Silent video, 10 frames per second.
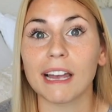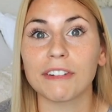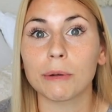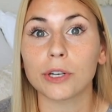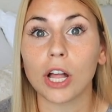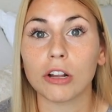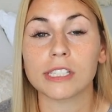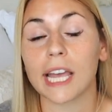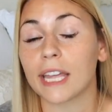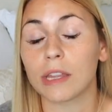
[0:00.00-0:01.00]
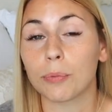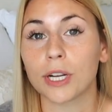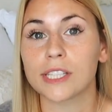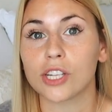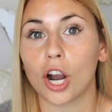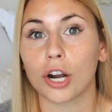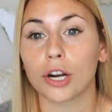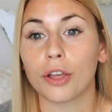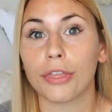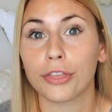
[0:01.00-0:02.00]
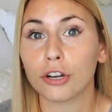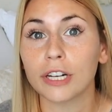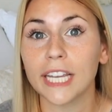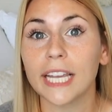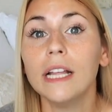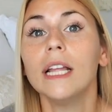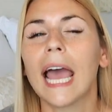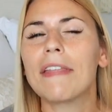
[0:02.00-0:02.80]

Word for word: $71 and the prints are $30.